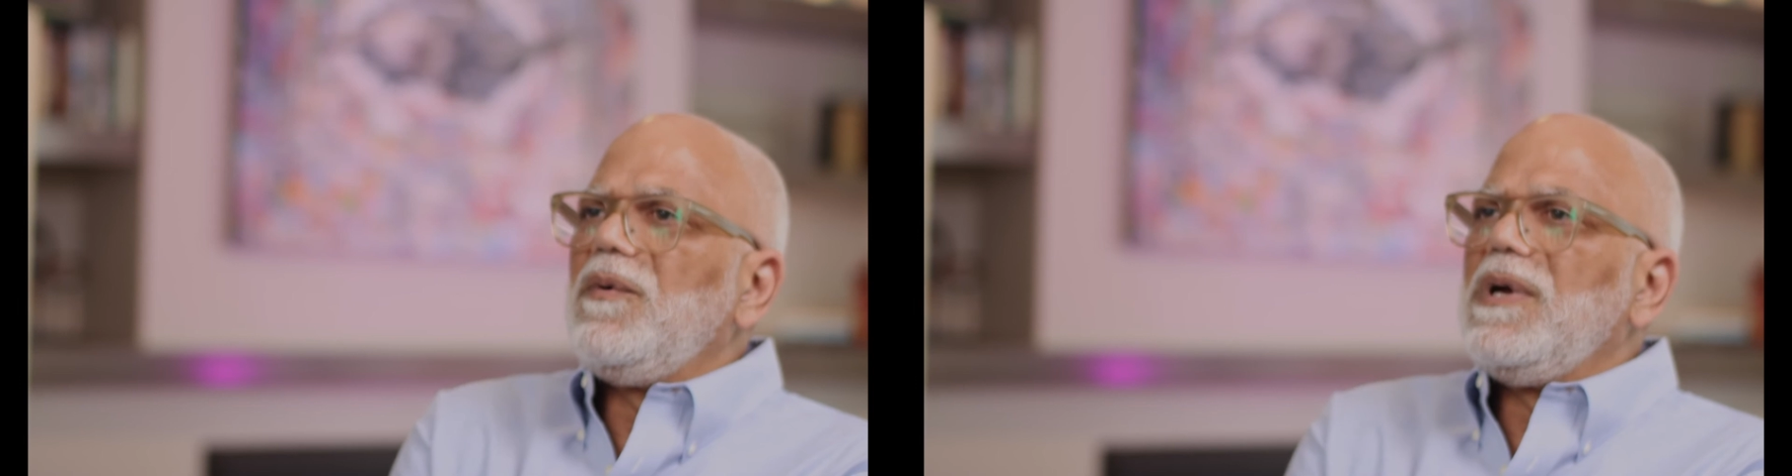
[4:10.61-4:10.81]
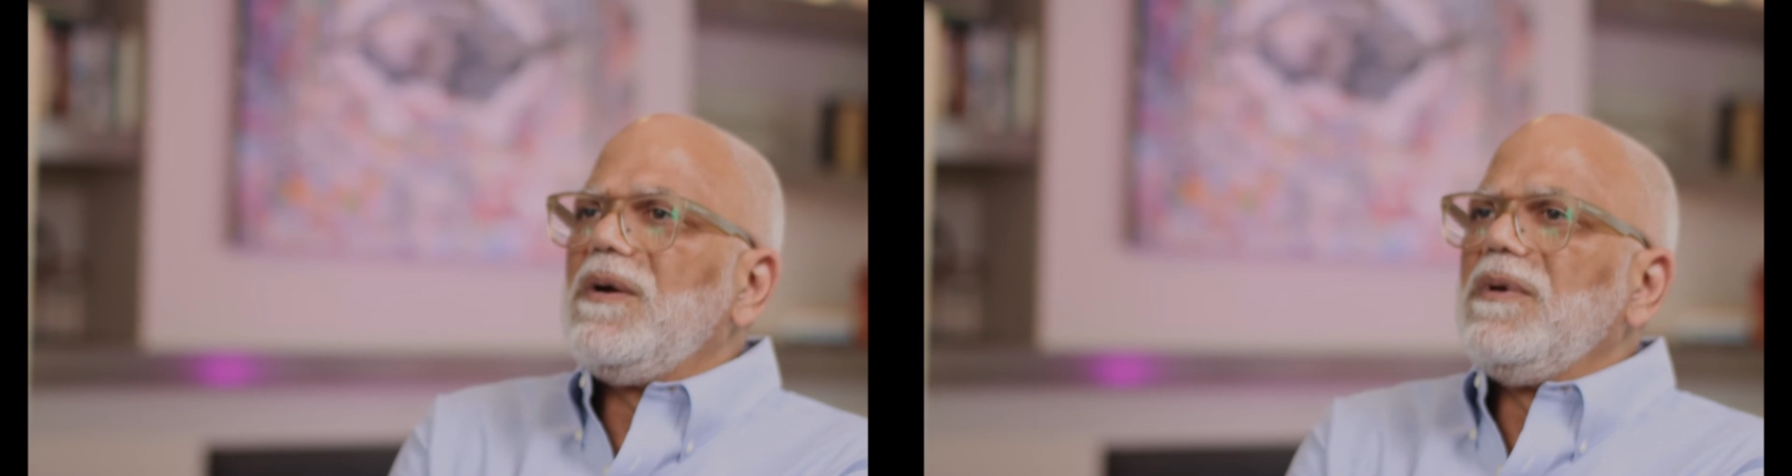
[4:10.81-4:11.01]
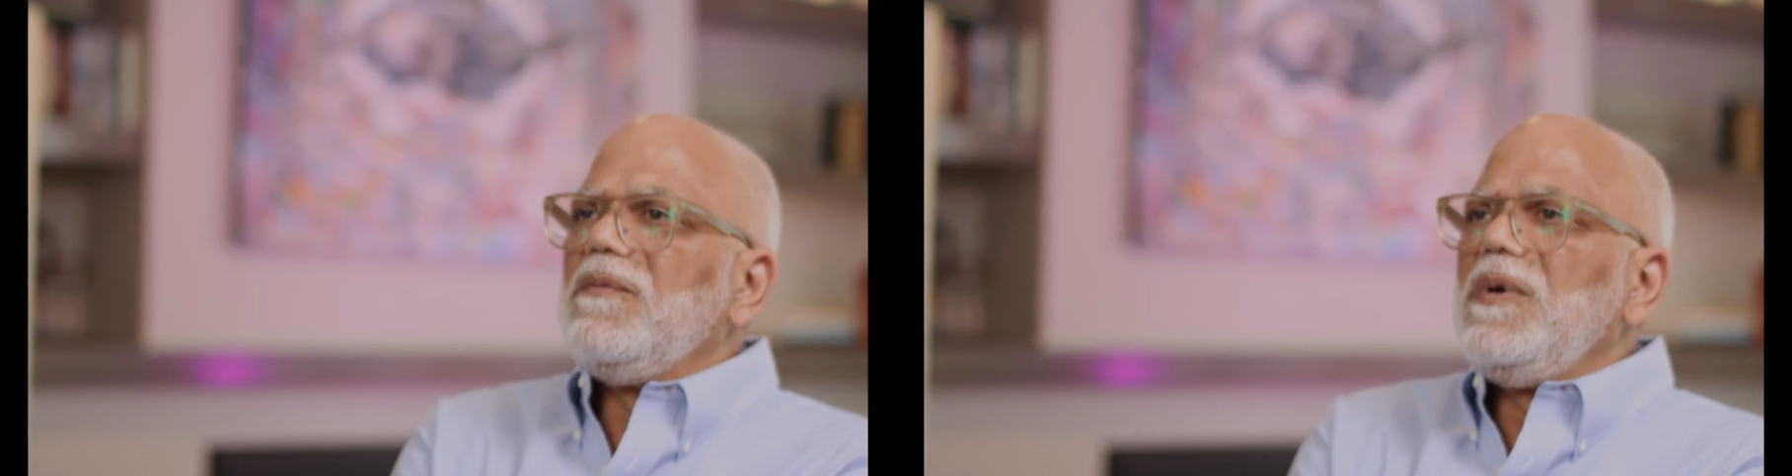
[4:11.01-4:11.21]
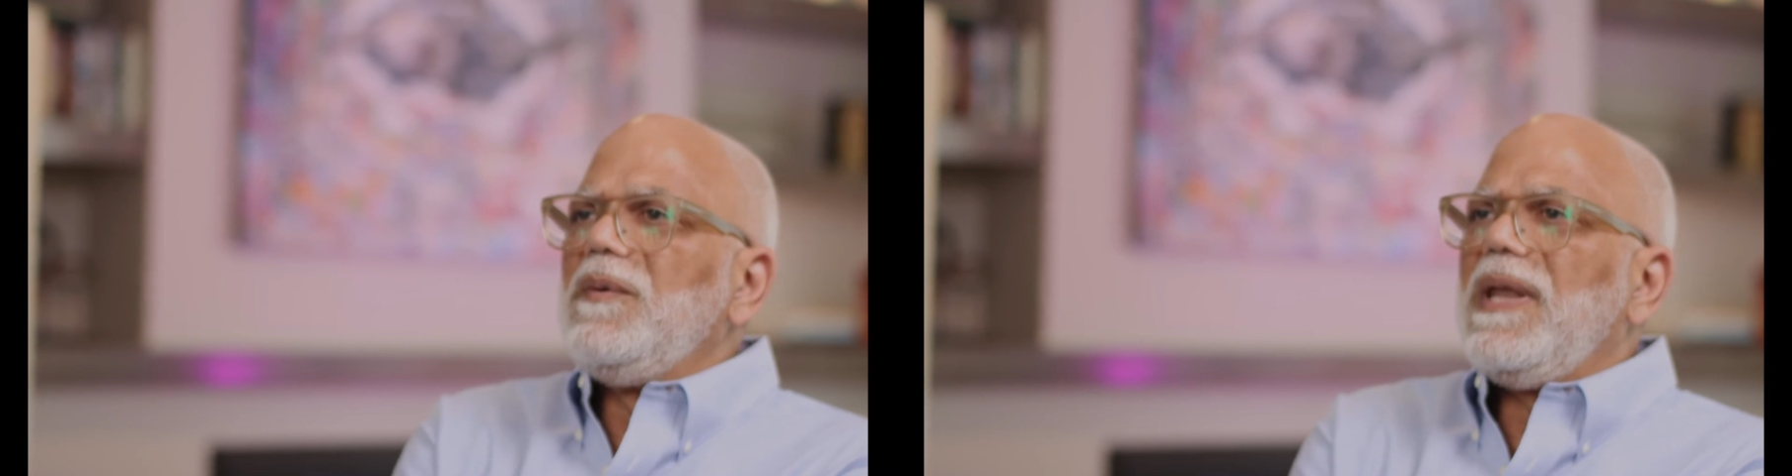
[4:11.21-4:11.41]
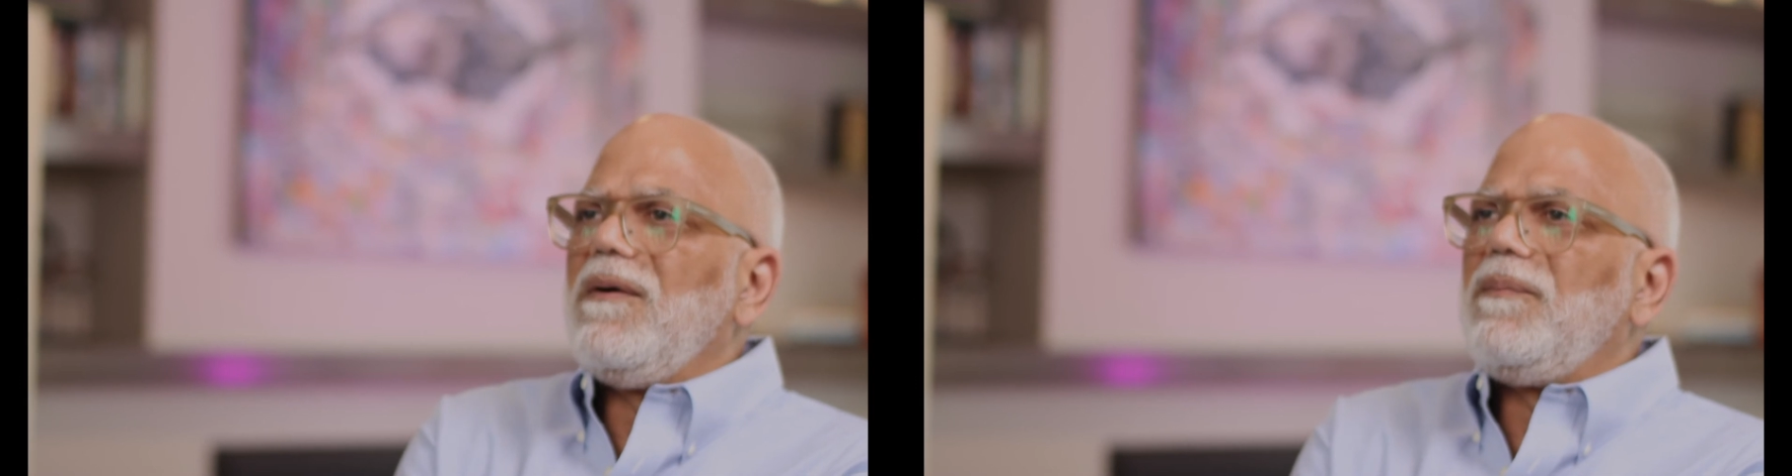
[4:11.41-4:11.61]
where when we
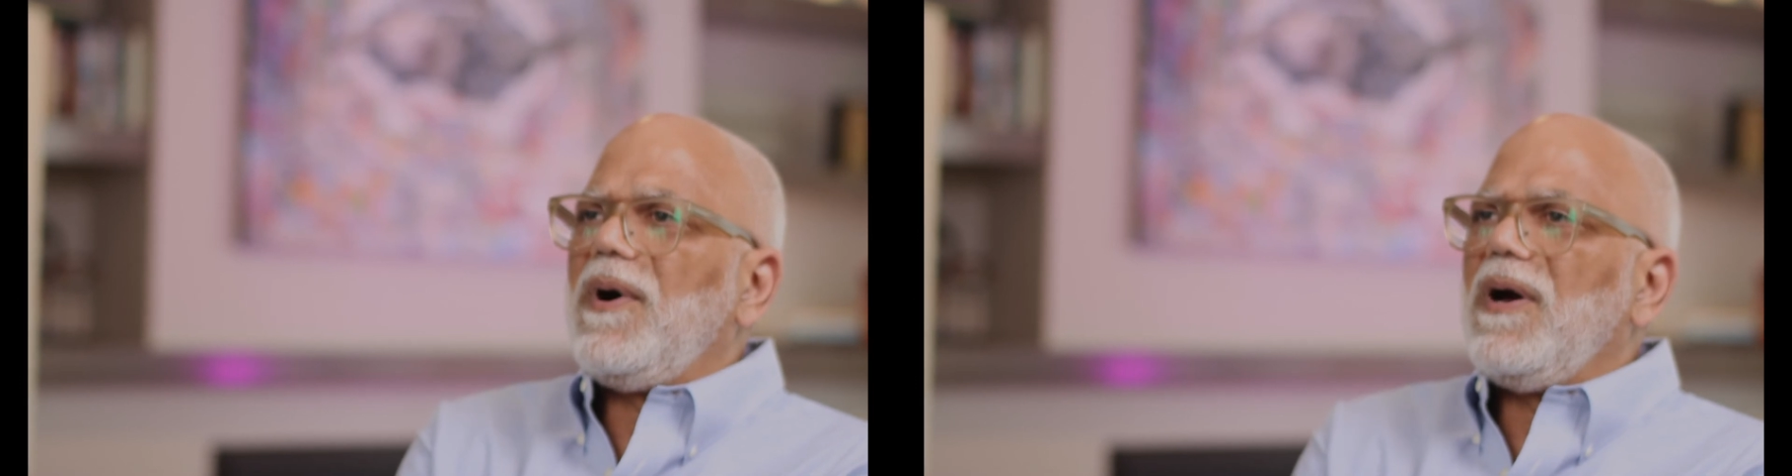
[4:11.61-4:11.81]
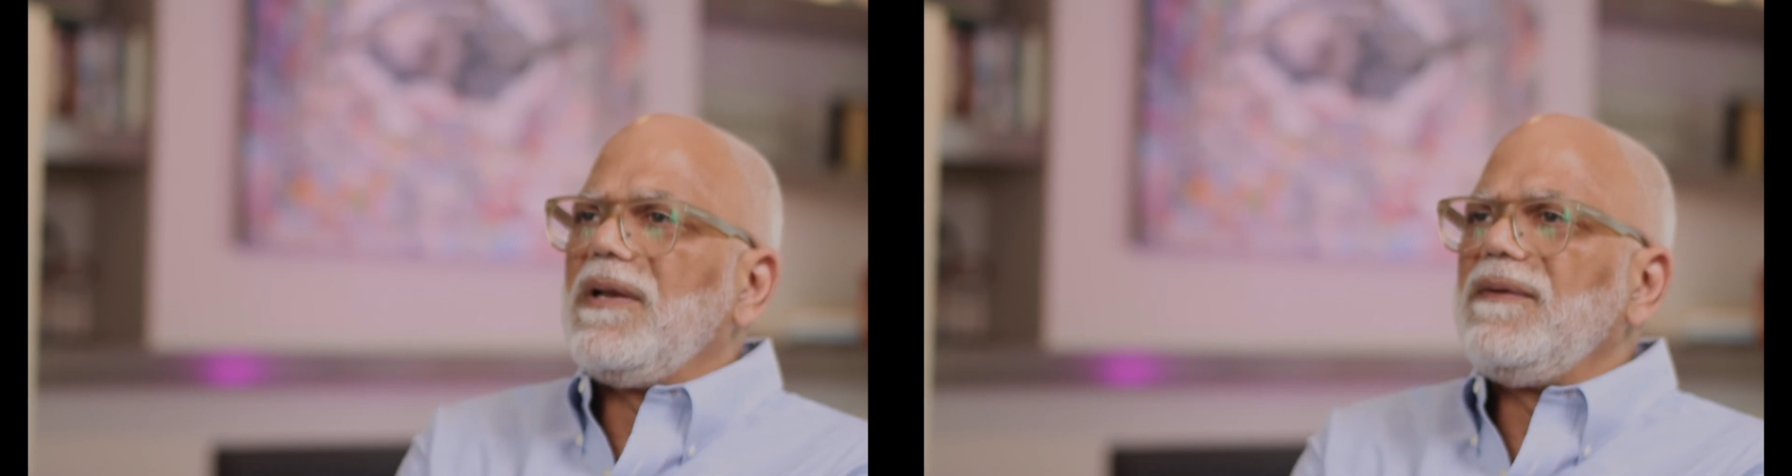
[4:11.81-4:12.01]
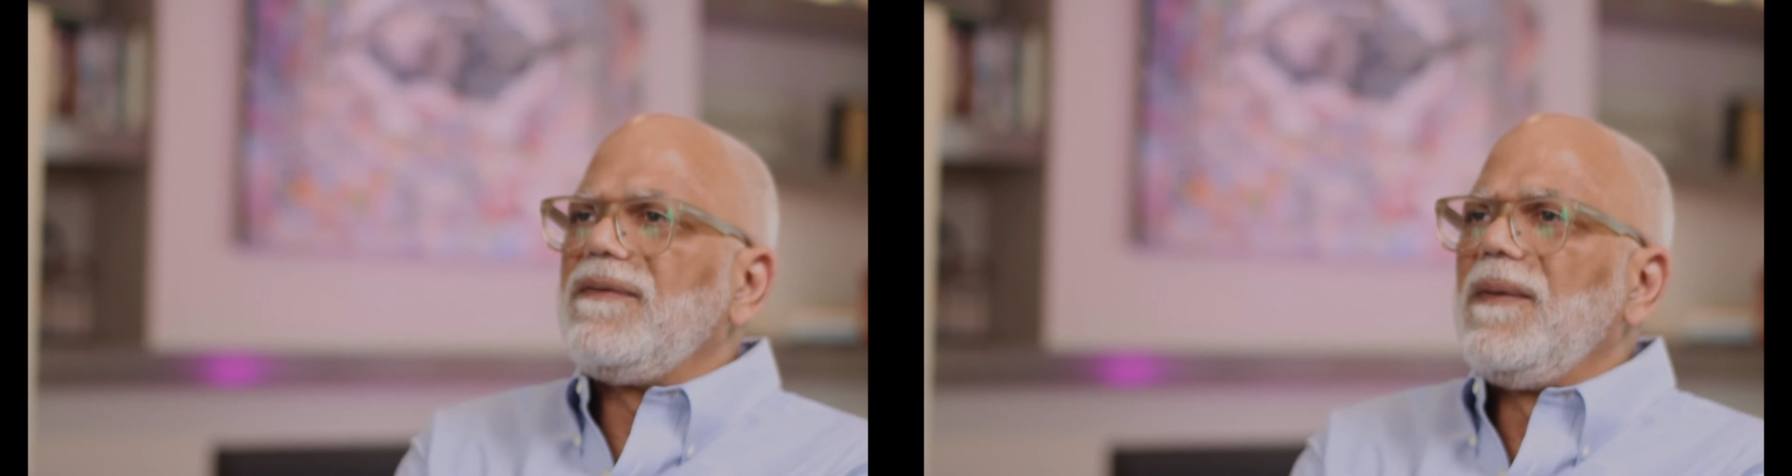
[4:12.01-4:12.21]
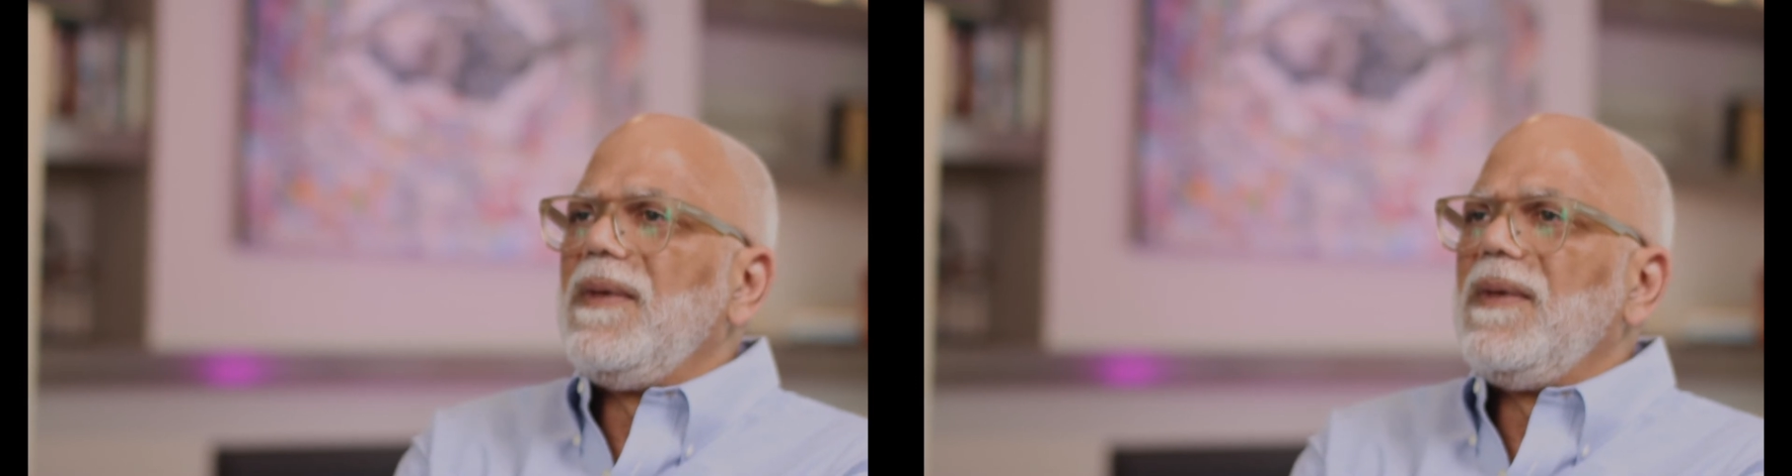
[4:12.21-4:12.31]
would have parties,